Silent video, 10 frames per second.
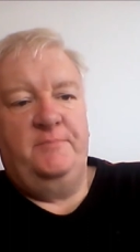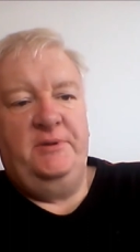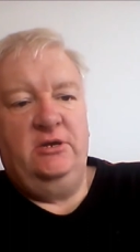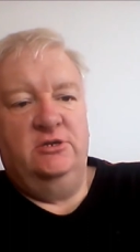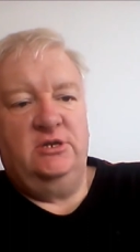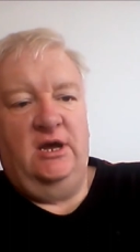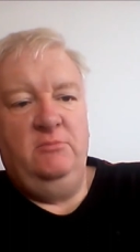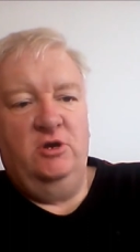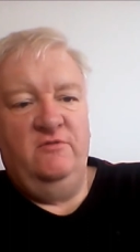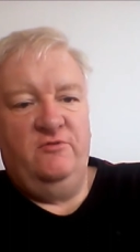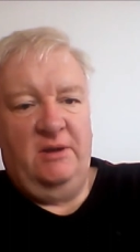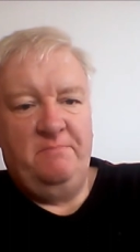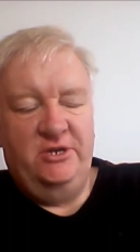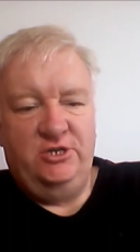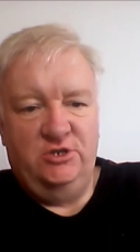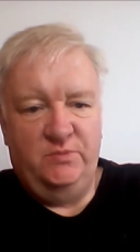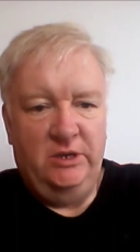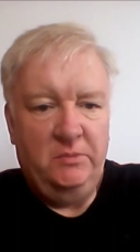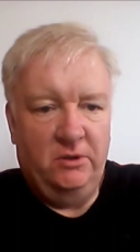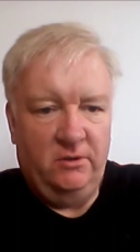because I'm looking for ambitious
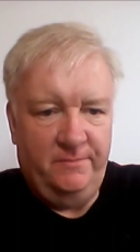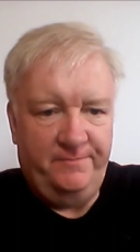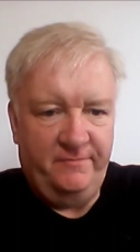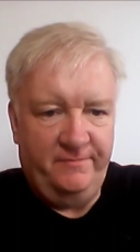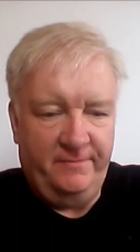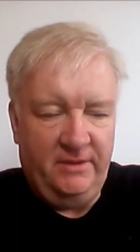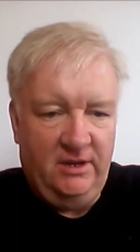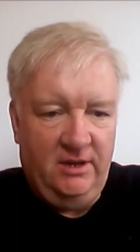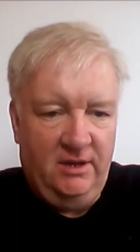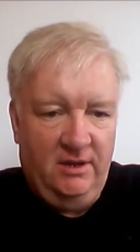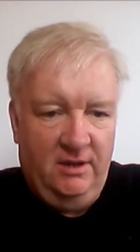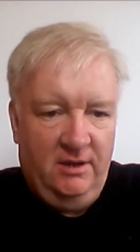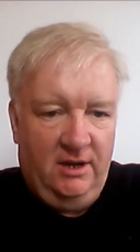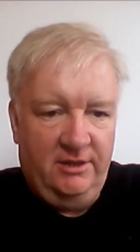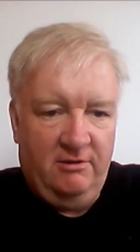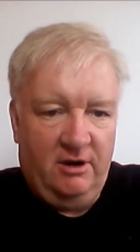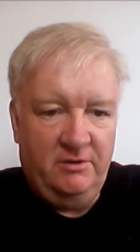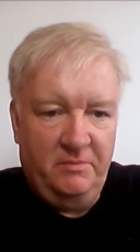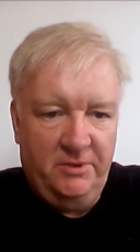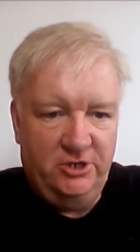people, and there are
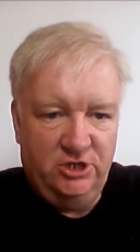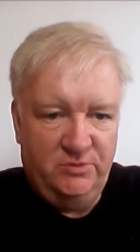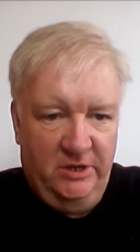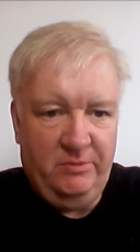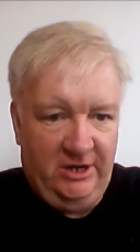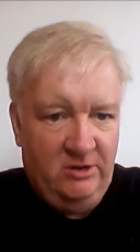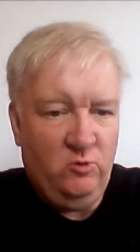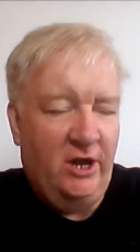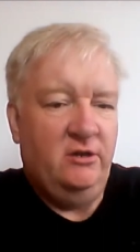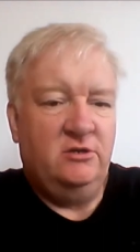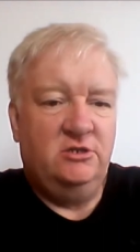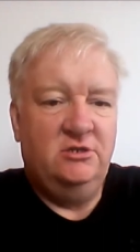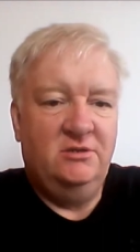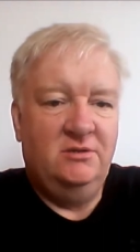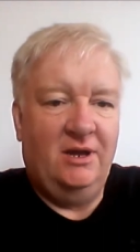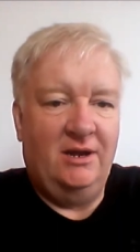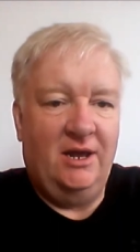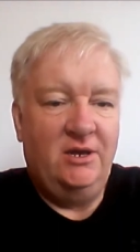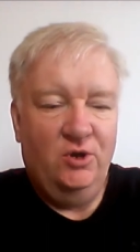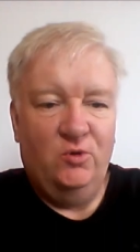ambitious people in Wales, and
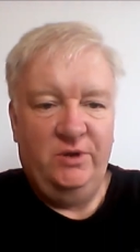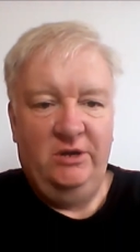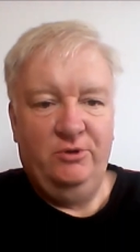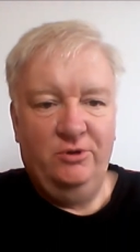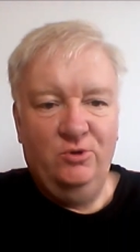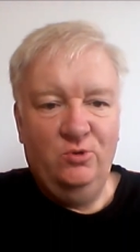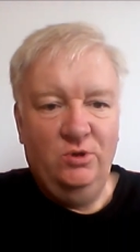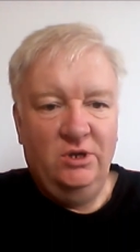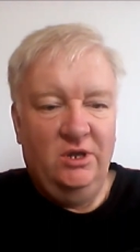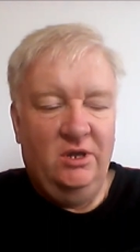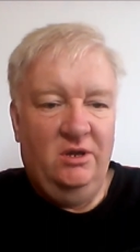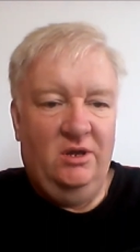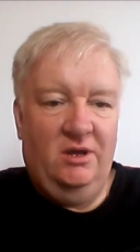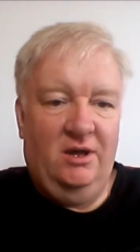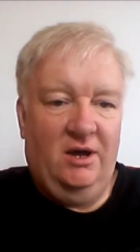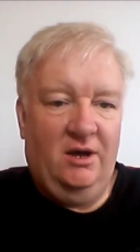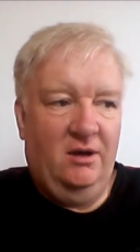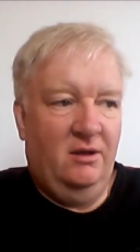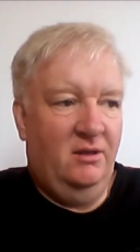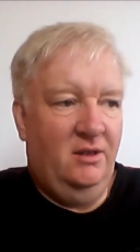I know people who
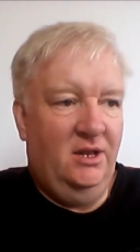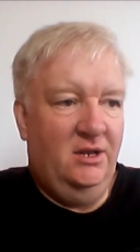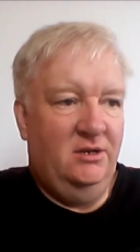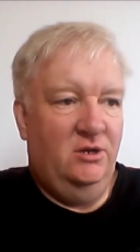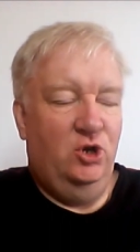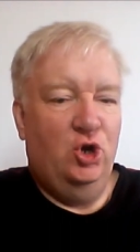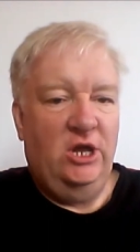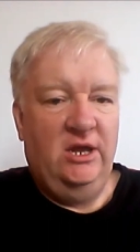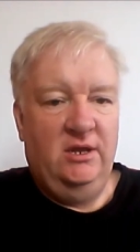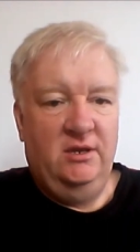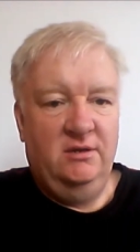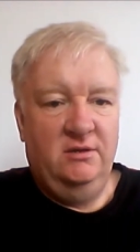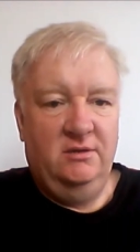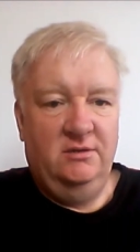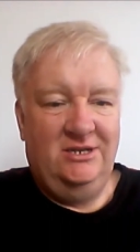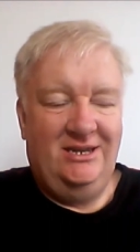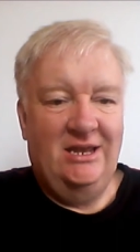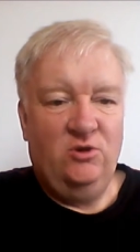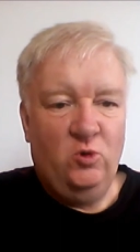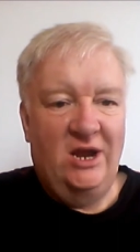are looking to
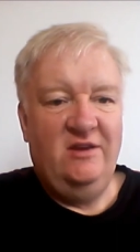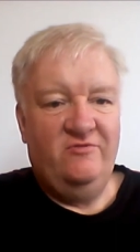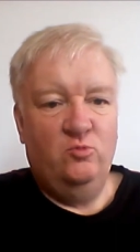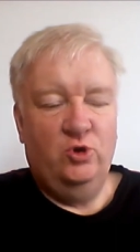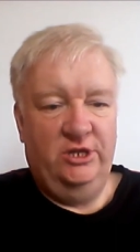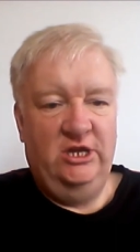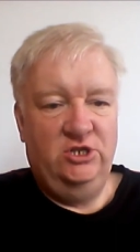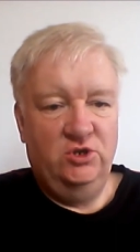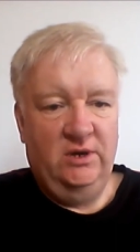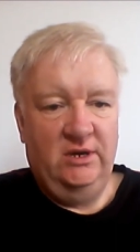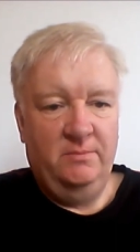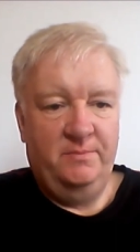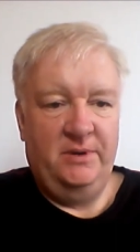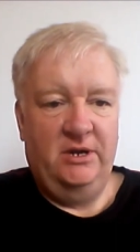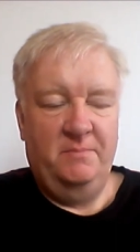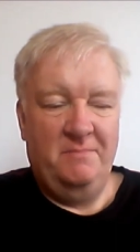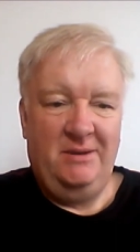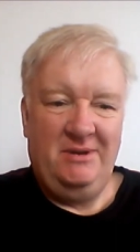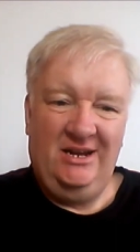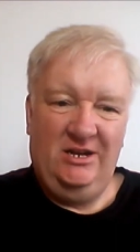get away from what they're doing, but
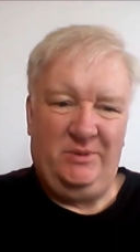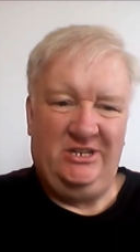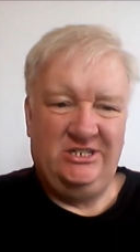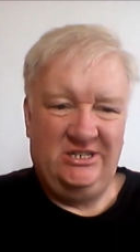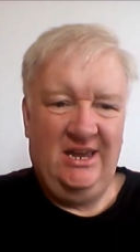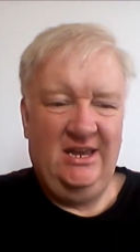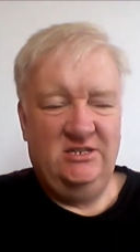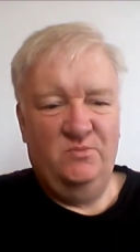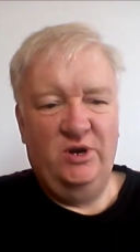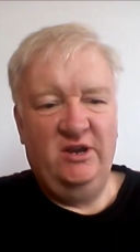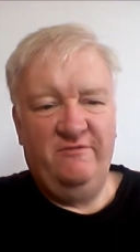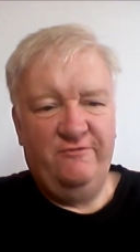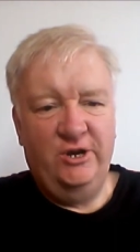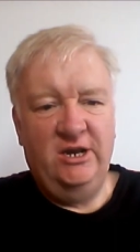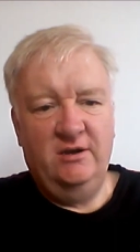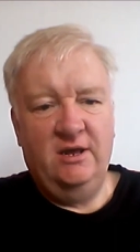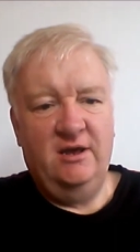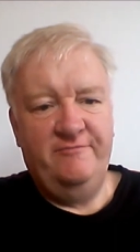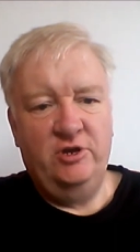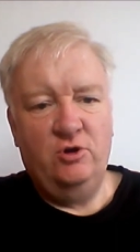maybe a little bit scared to break free and
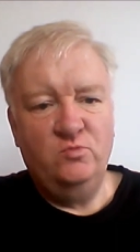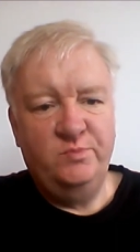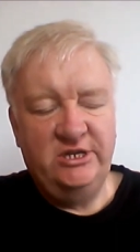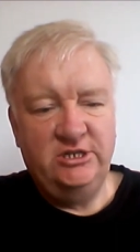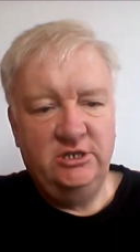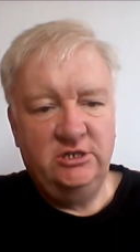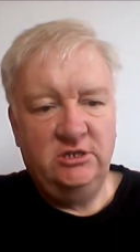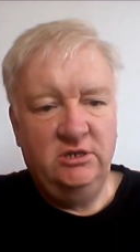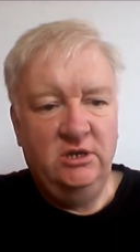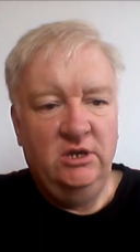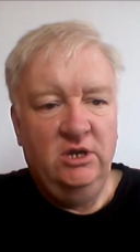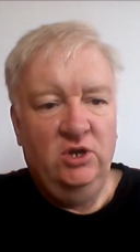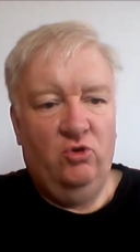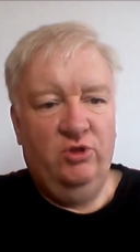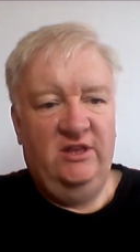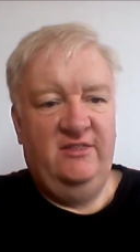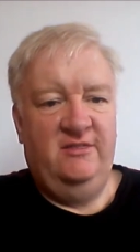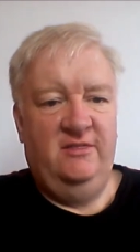have their own business, or they